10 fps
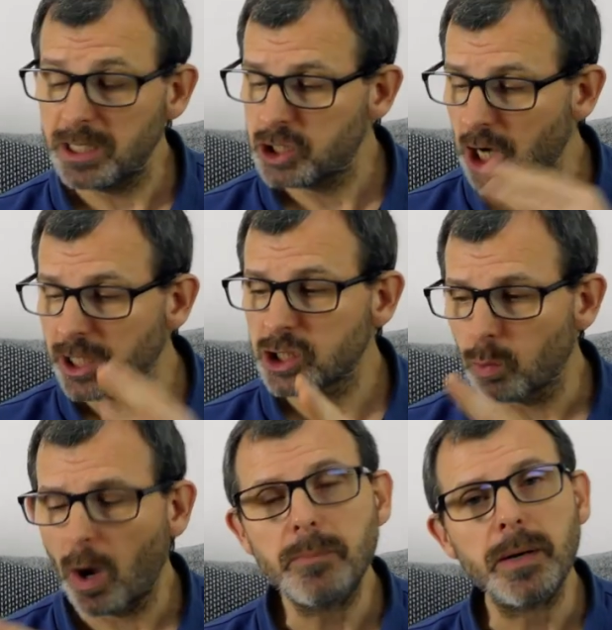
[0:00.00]
He changed
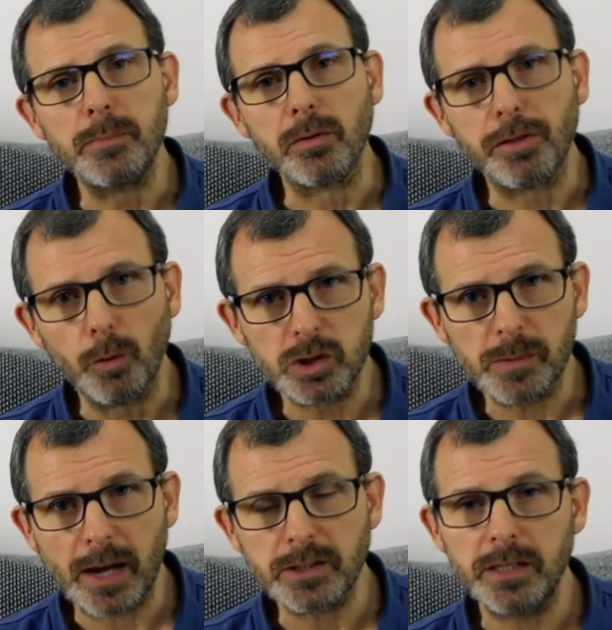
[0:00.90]
the way people thought
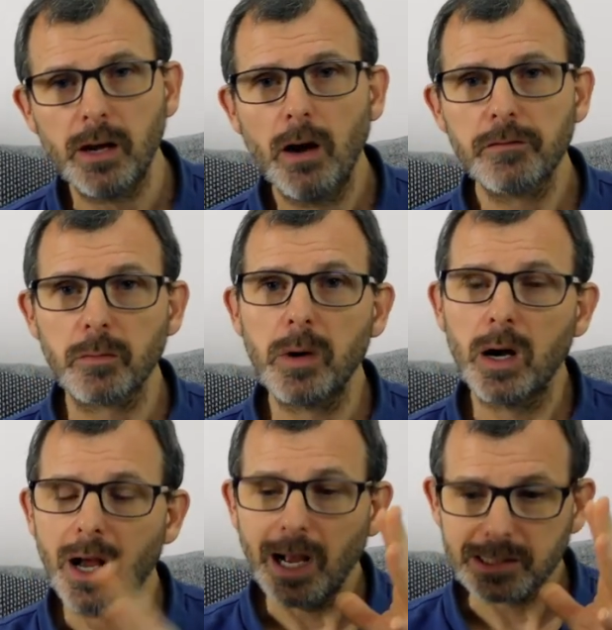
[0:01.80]
about it from
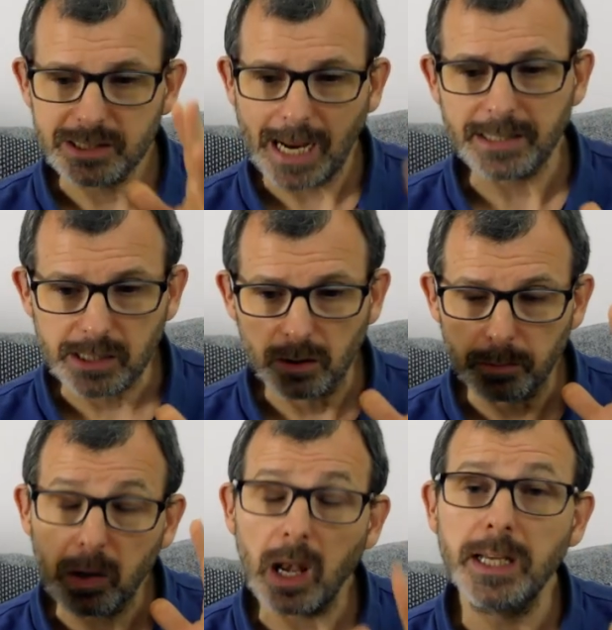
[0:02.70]
a, a tactical
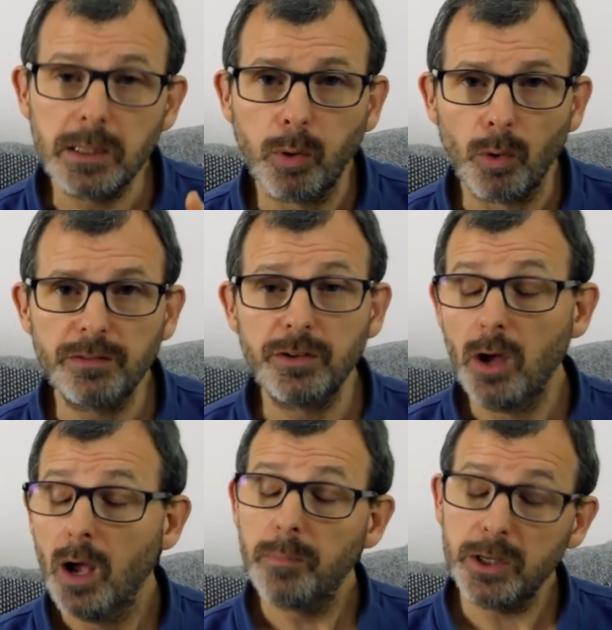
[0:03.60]
playing point of
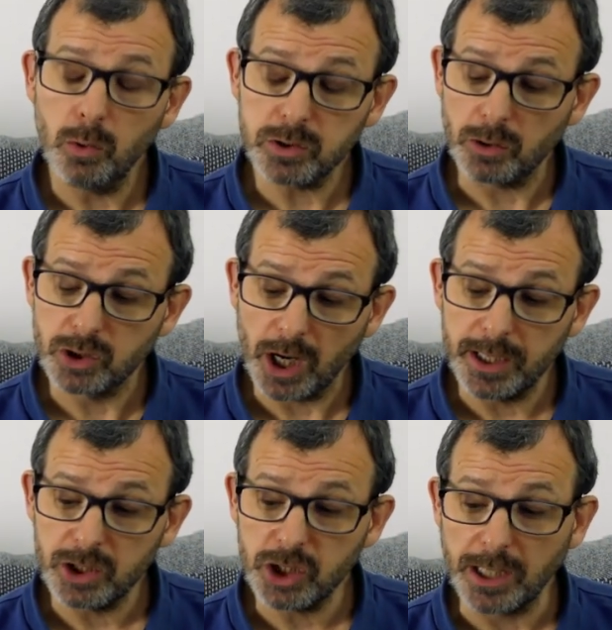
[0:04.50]
view, but he also
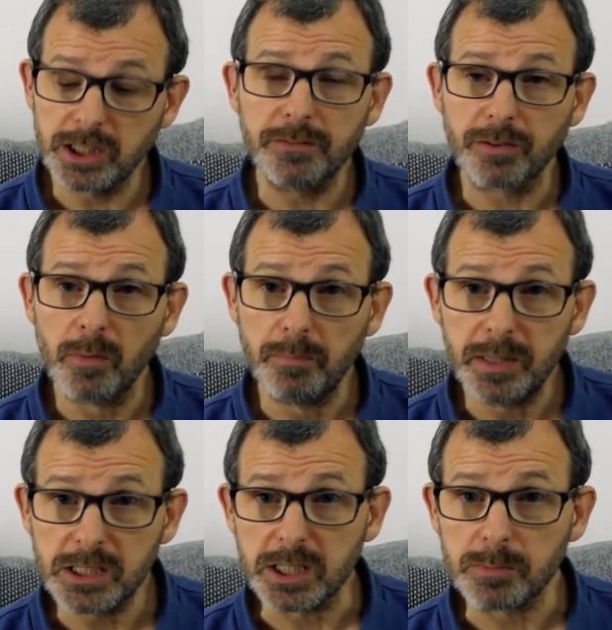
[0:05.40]
changed it from a
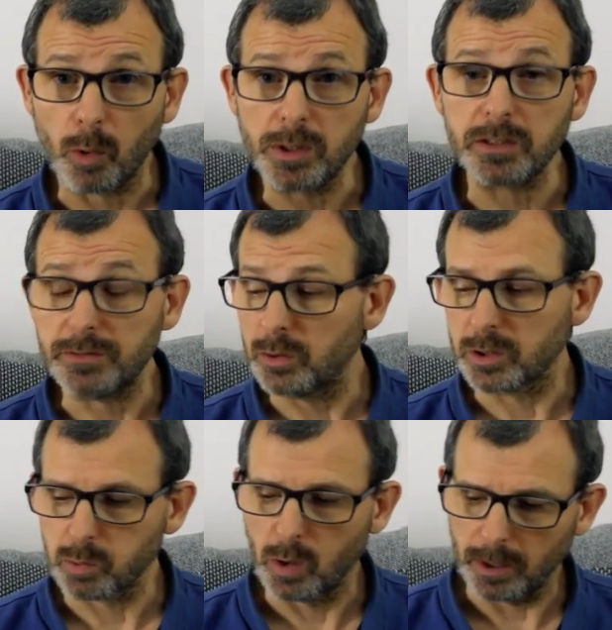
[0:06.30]
business point of view
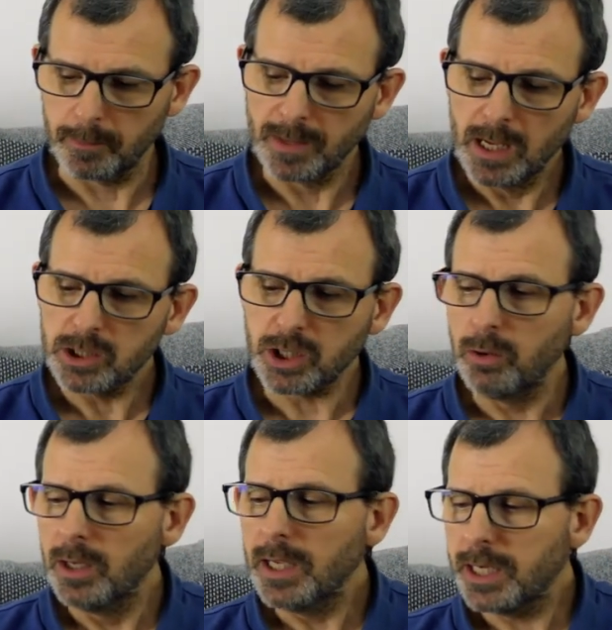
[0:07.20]
as well.
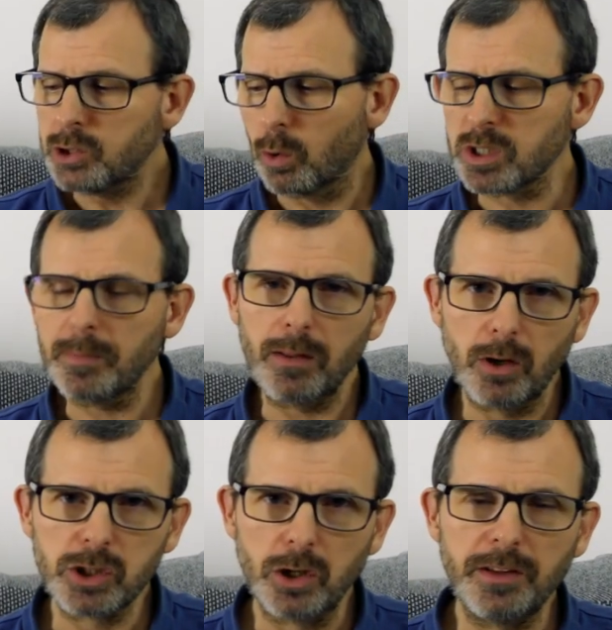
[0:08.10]
So he talks about
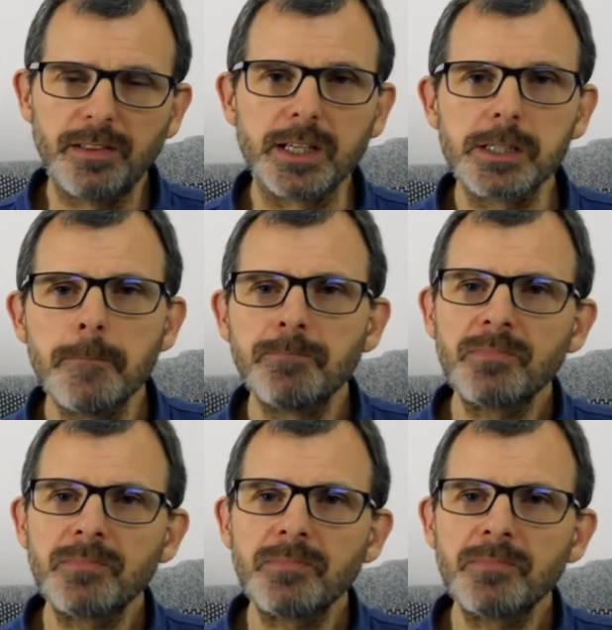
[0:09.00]
those early things.